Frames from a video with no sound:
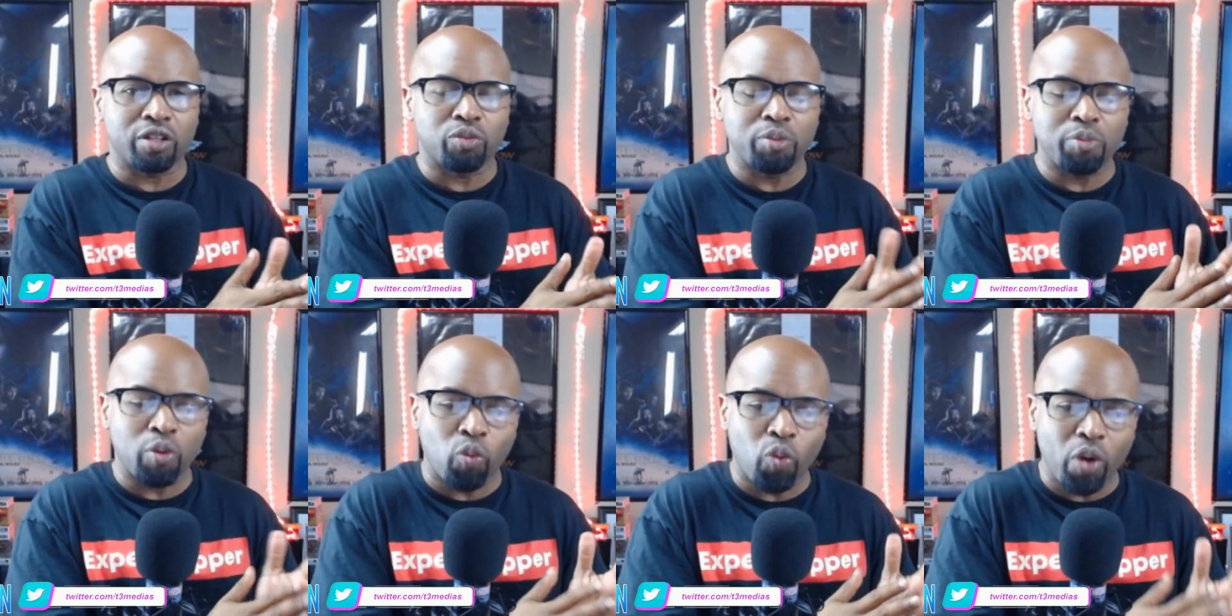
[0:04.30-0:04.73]
We've
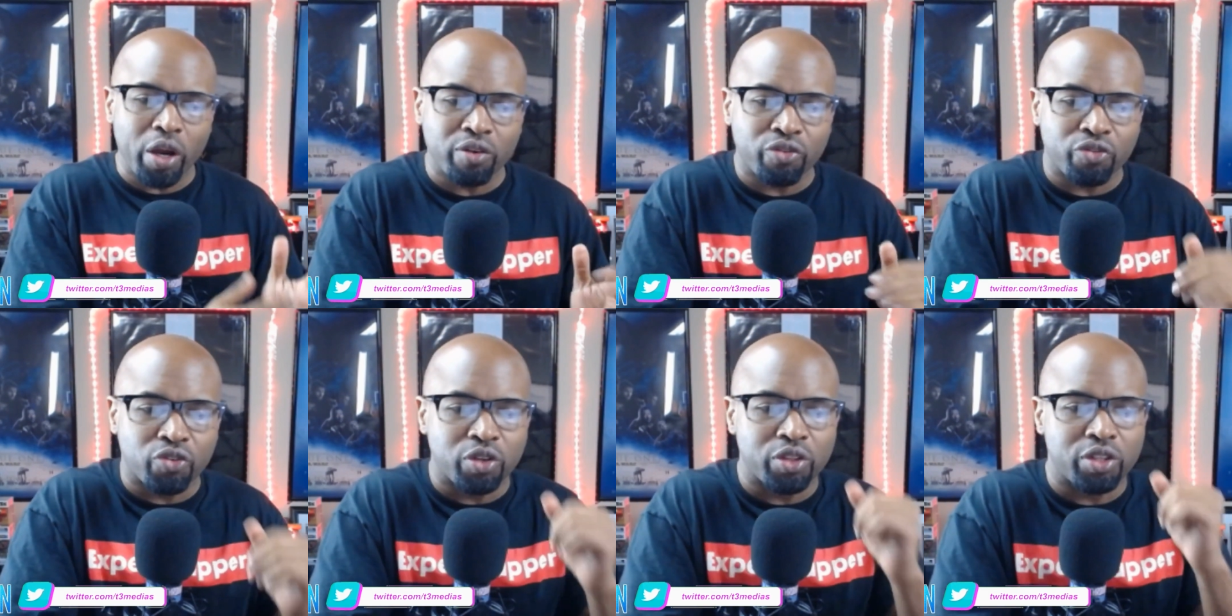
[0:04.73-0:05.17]
been waiting
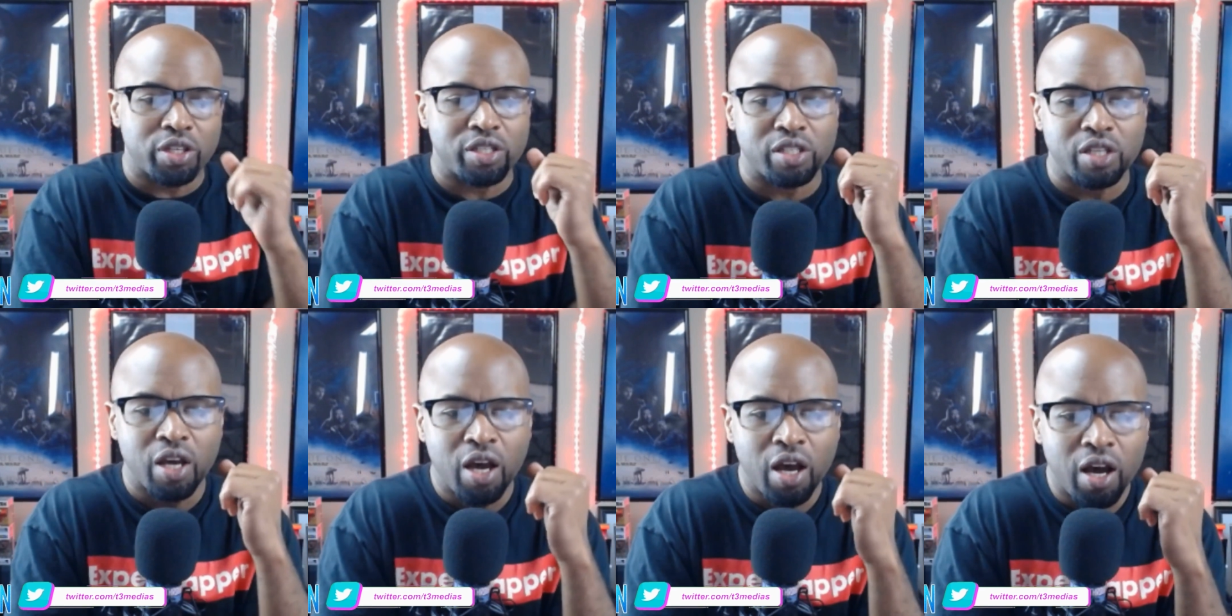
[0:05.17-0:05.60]
for this
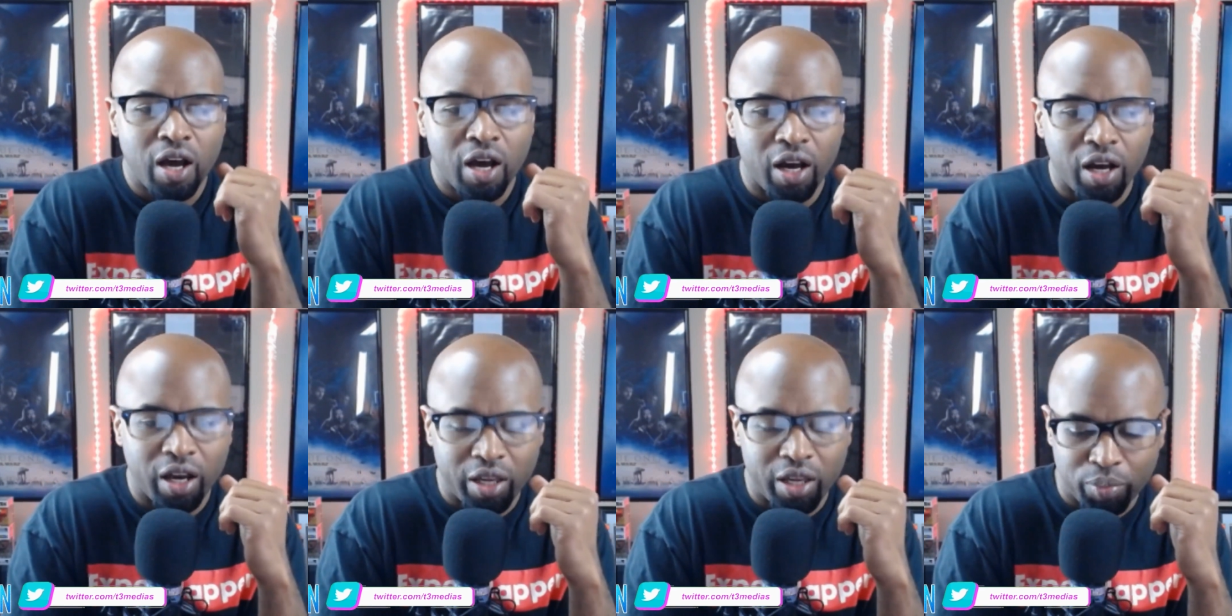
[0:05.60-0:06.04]

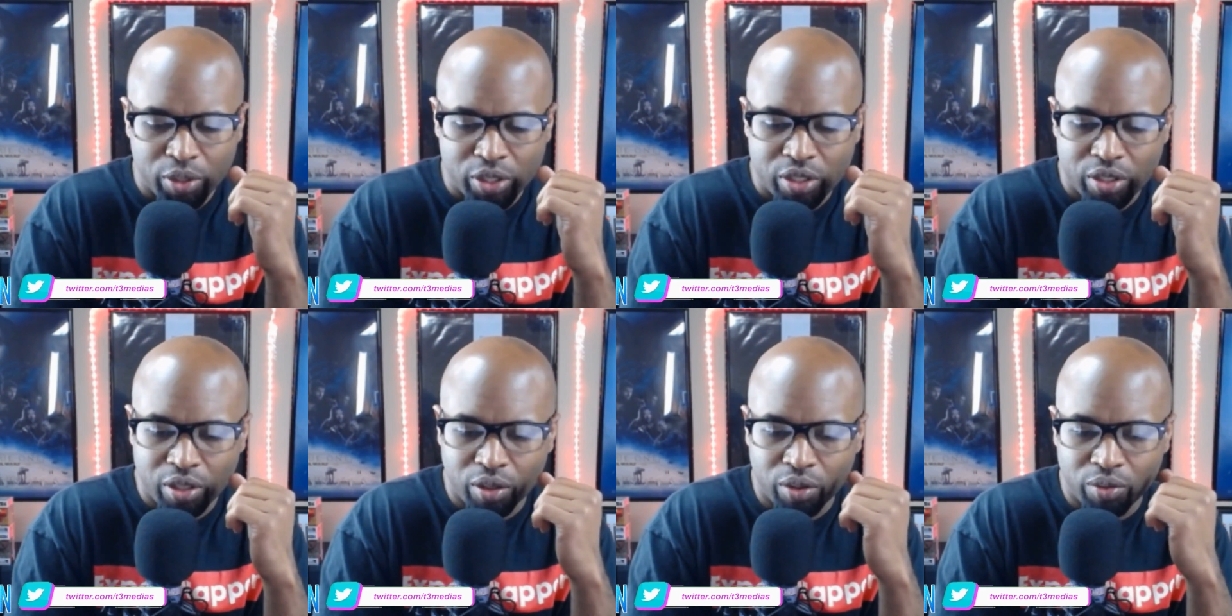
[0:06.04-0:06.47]
uh, Emma
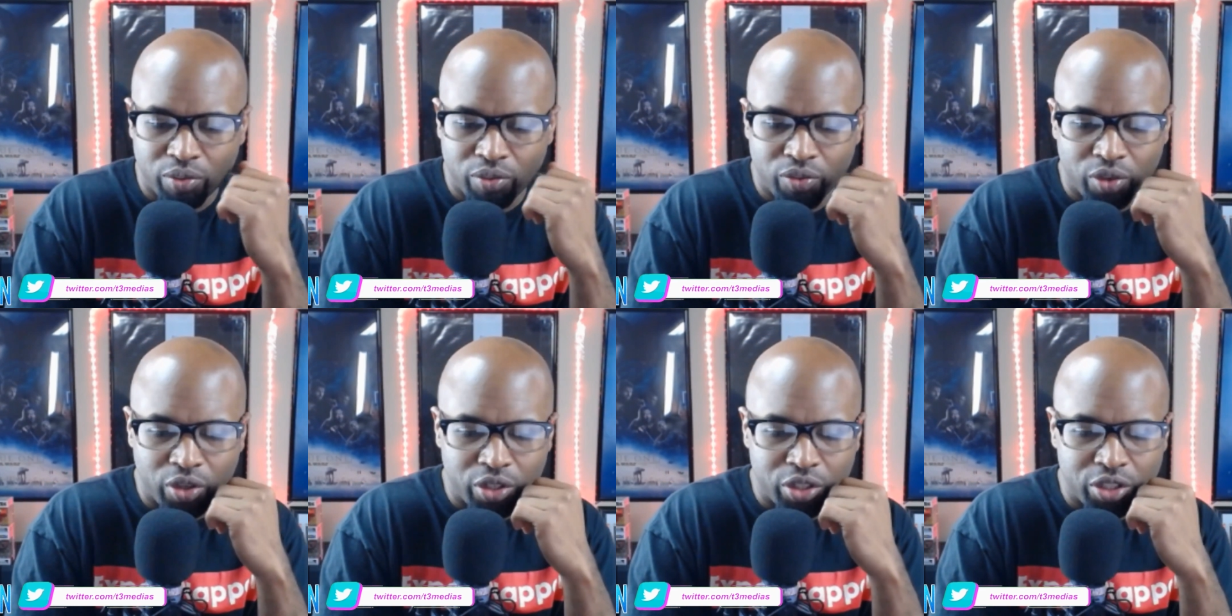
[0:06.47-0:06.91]
Stone
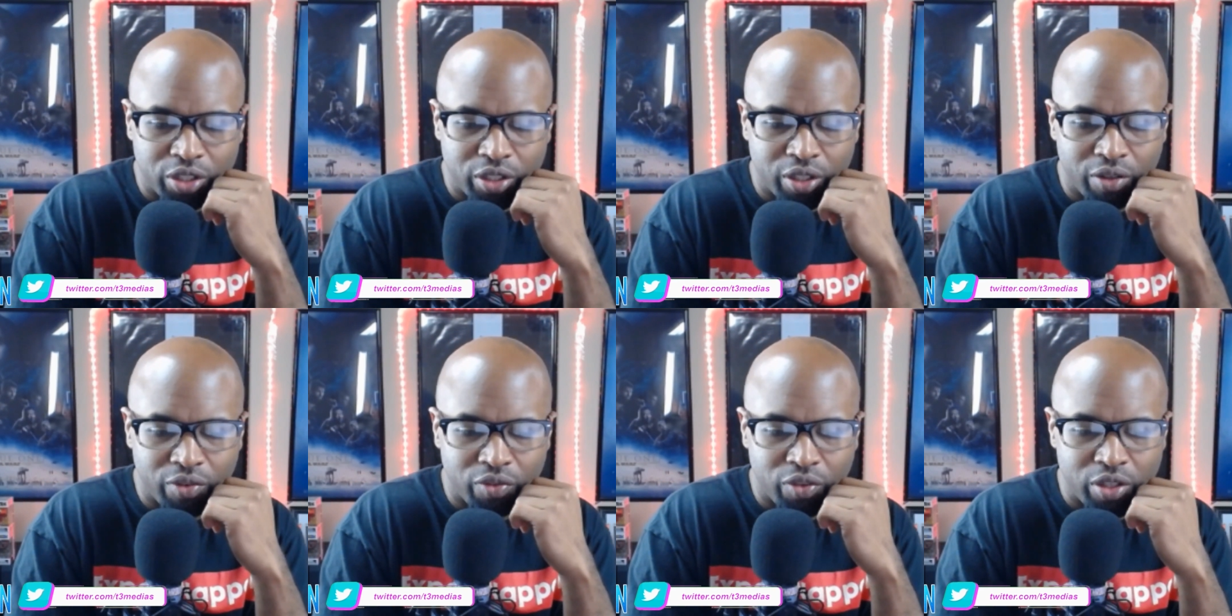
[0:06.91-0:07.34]
version
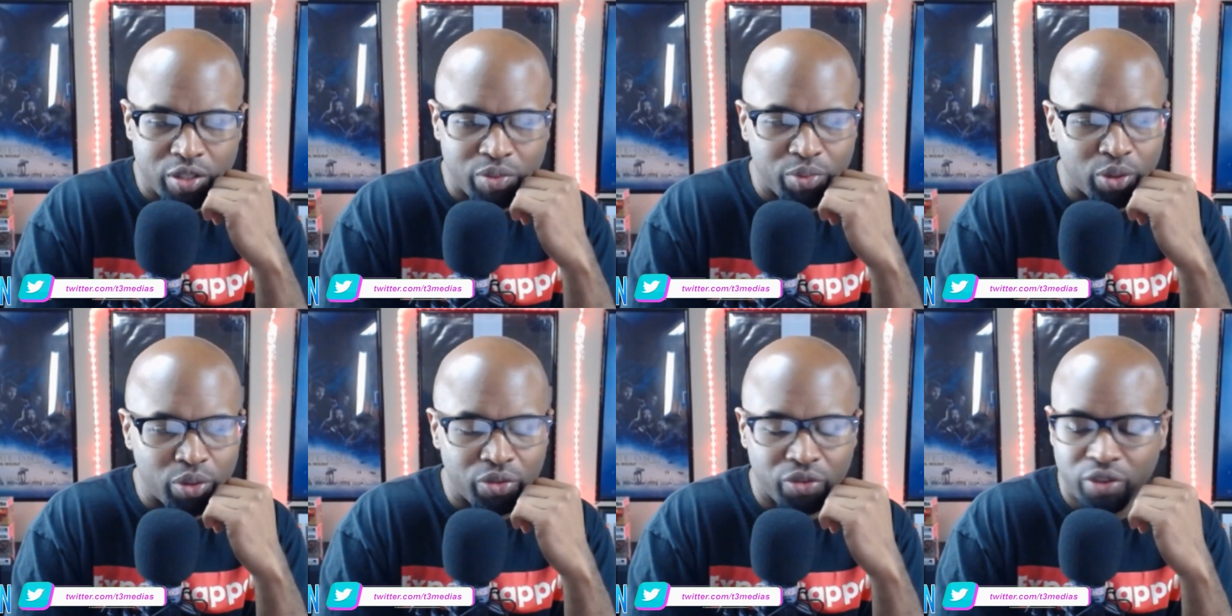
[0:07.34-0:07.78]
of this
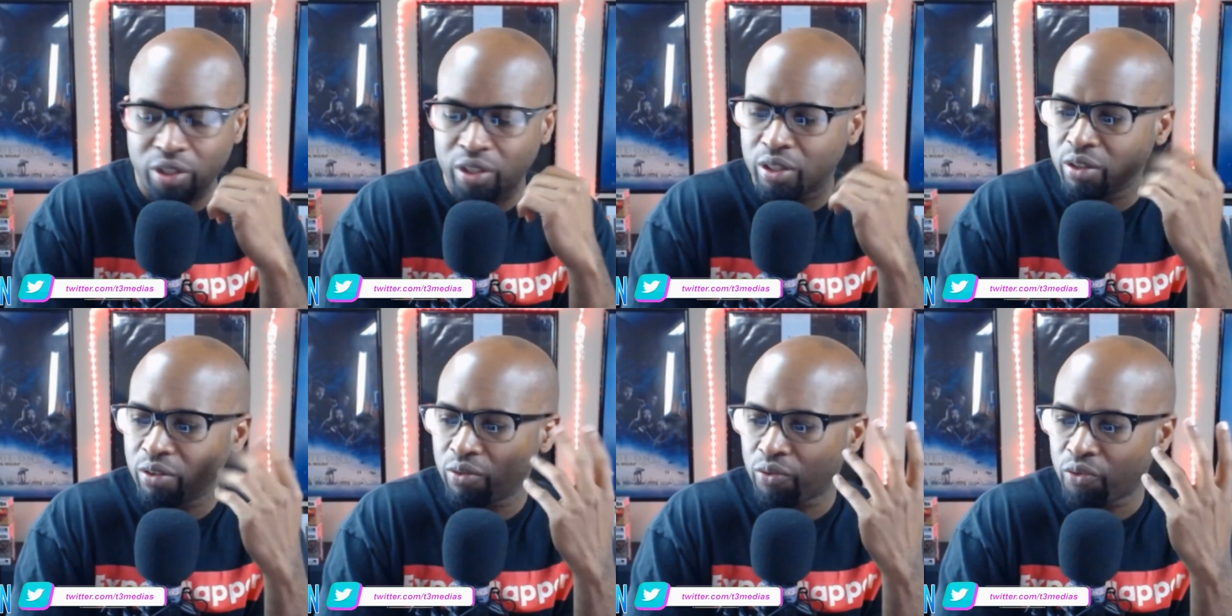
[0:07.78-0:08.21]

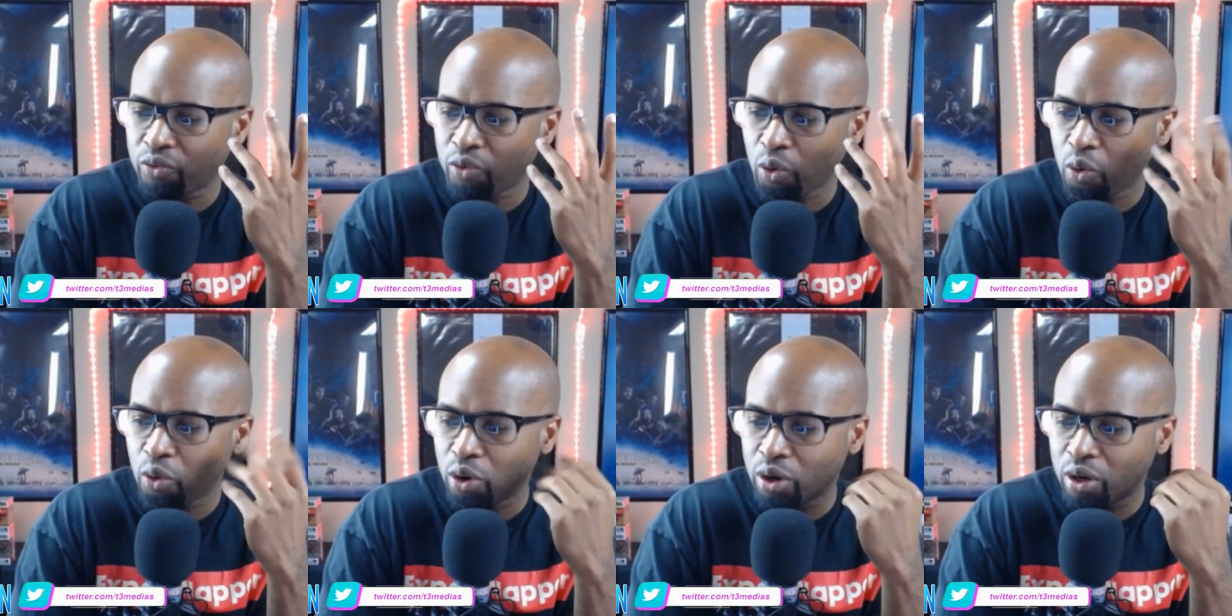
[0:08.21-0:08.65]
movie
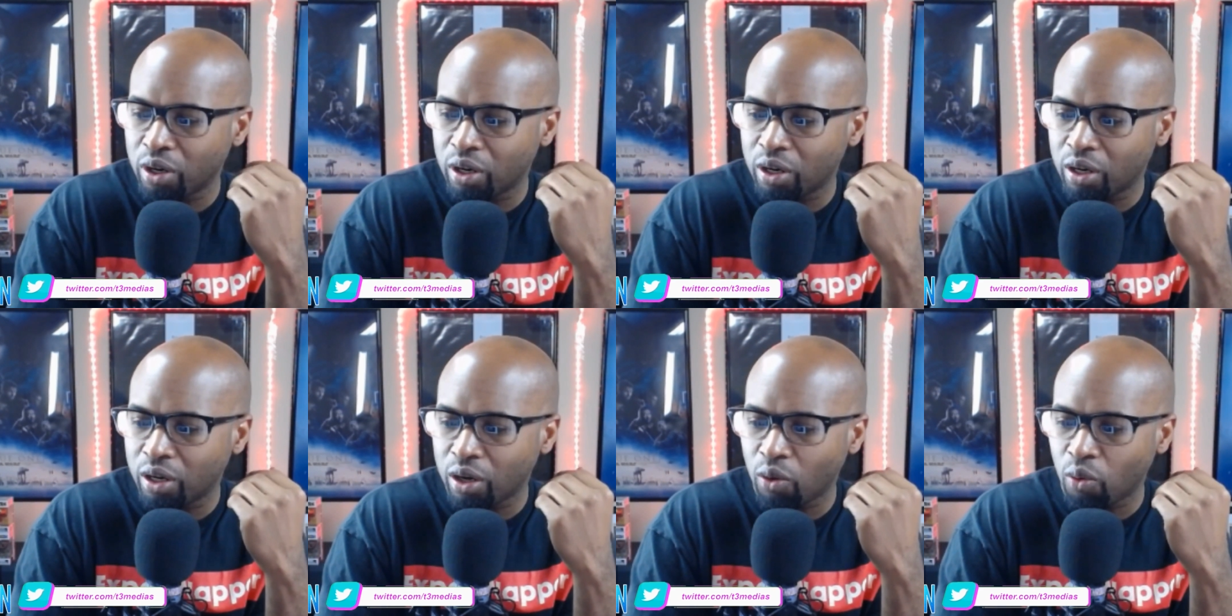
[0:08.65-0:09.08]
for
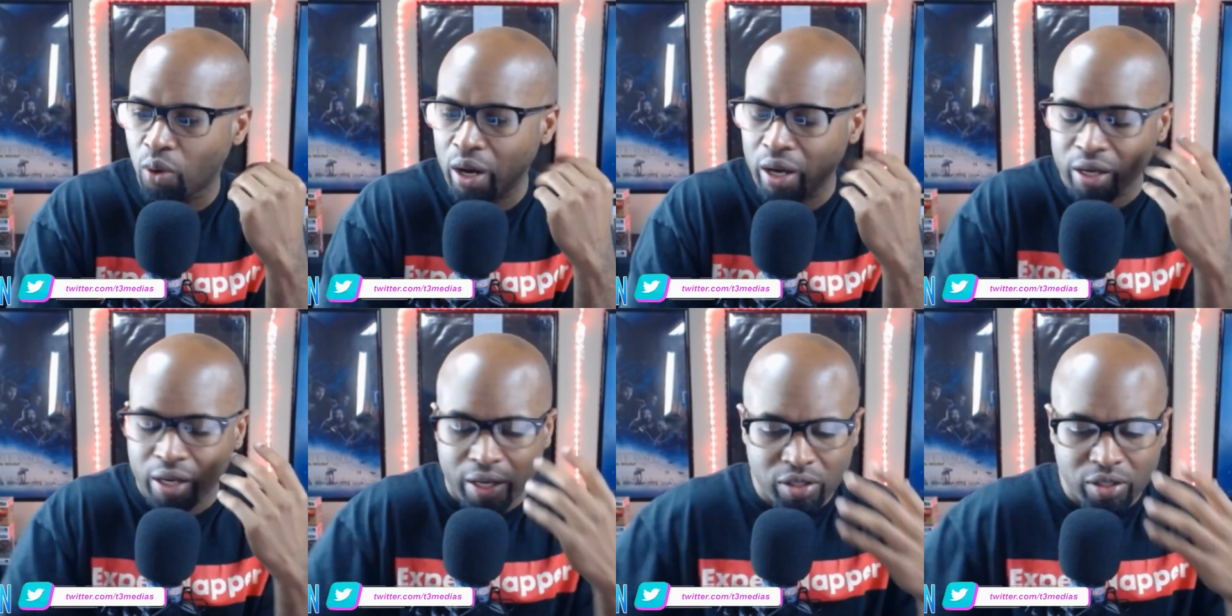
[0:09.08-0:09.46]
uh, a while now.